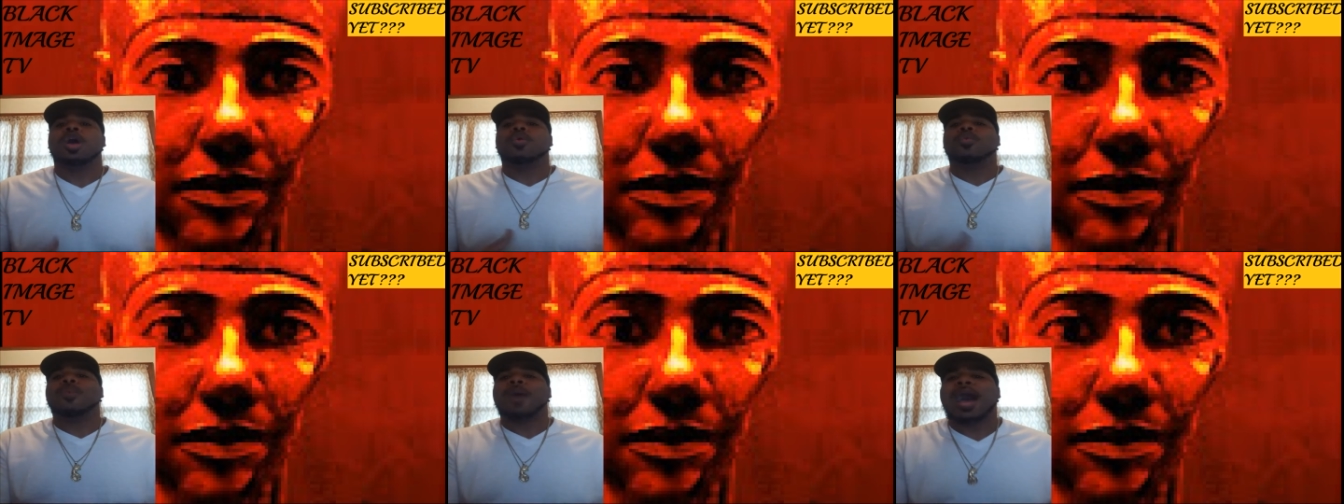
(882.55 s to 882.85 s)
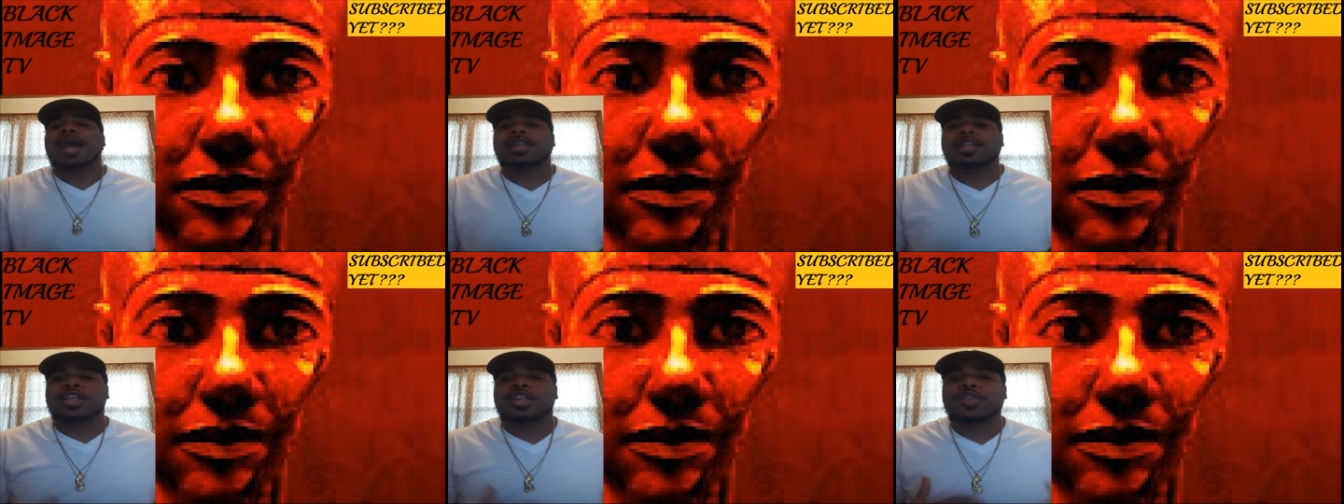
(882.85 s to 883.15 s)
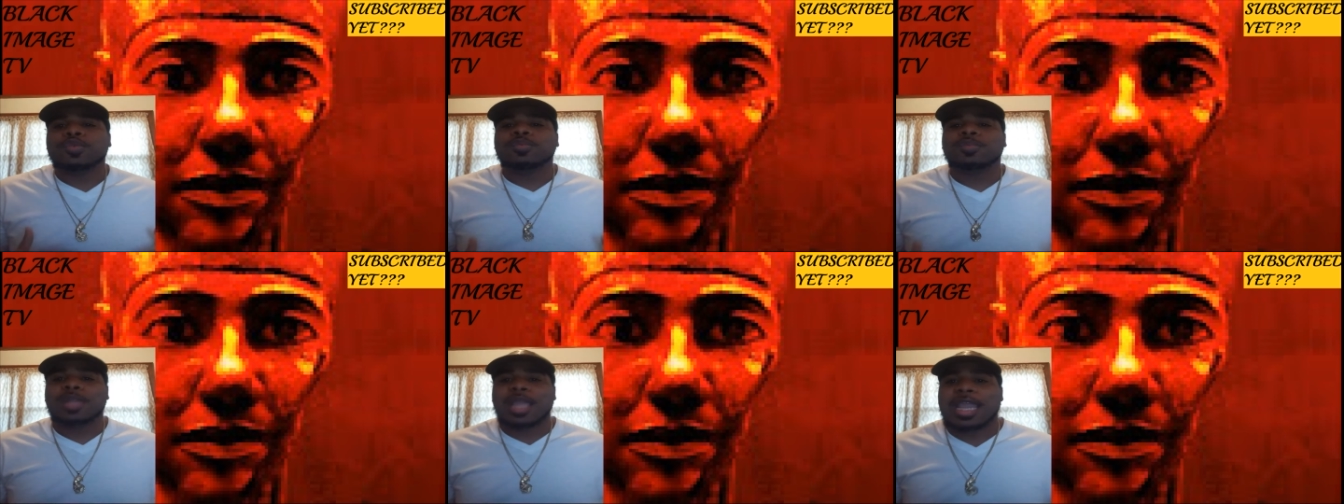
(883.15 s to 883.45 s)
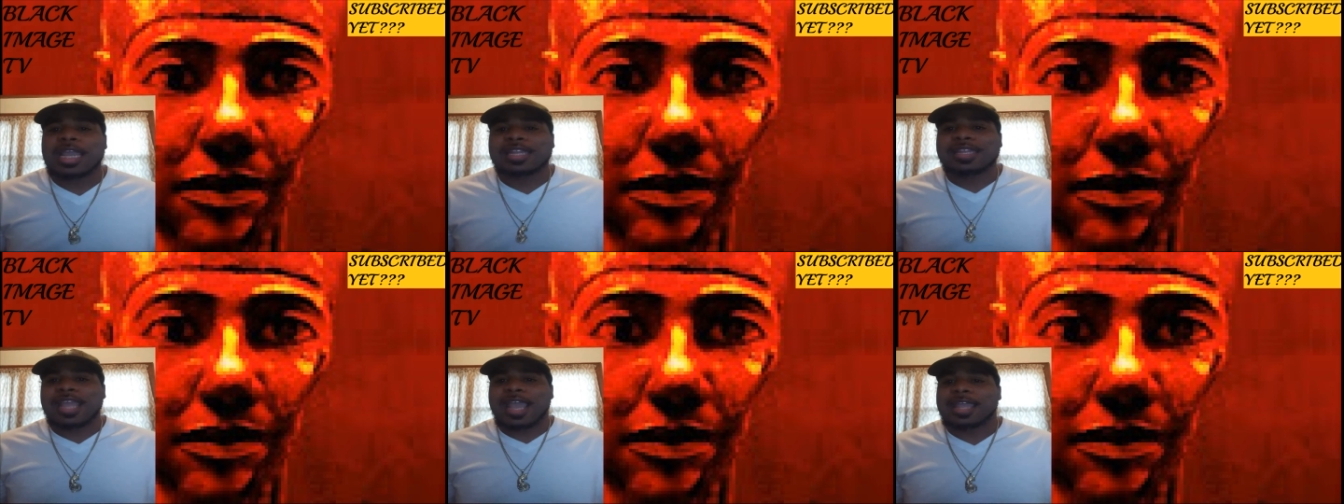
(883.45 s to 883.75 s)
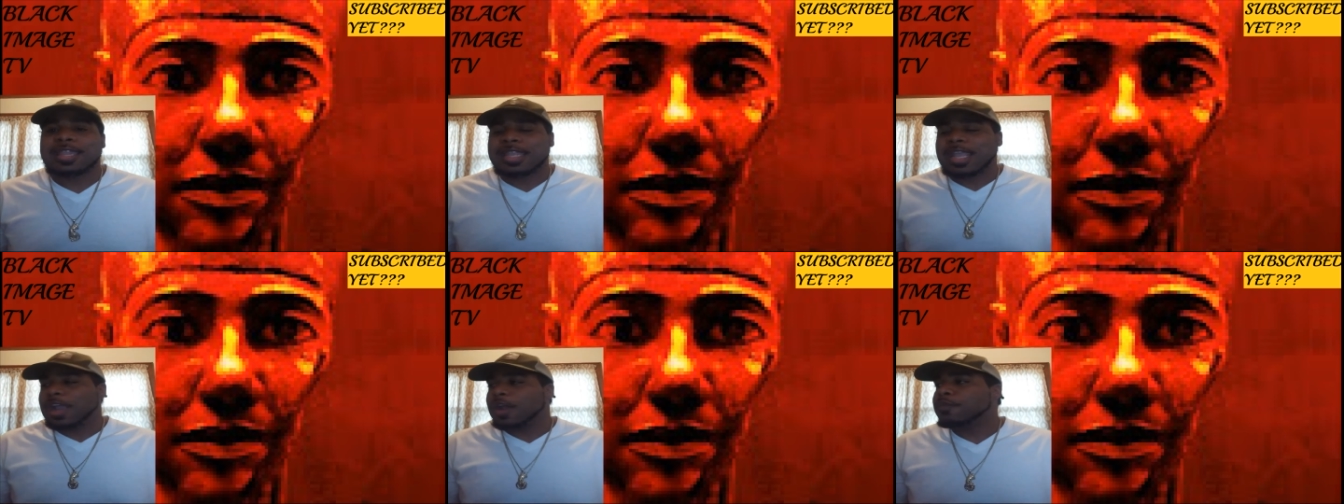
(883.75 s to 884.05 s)
Why do you think
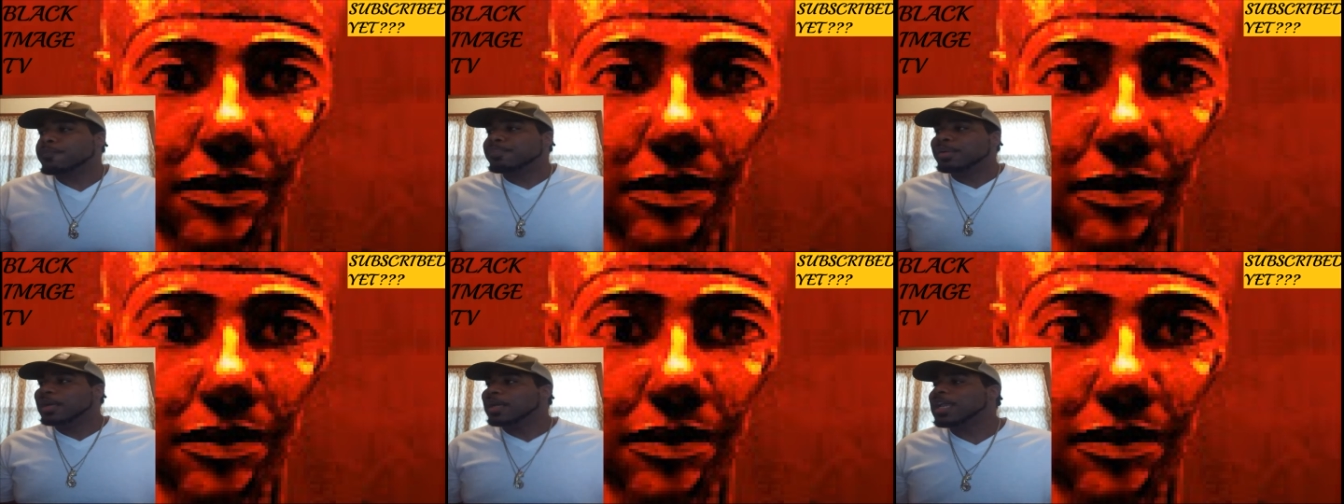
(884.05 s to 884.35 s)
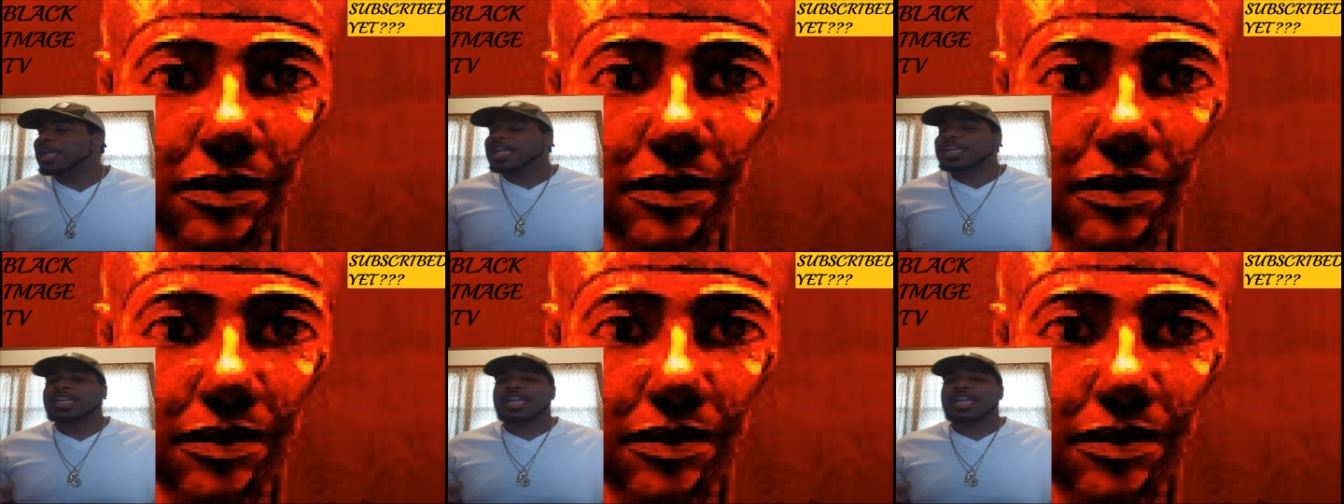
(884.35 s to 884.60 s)
that they're putting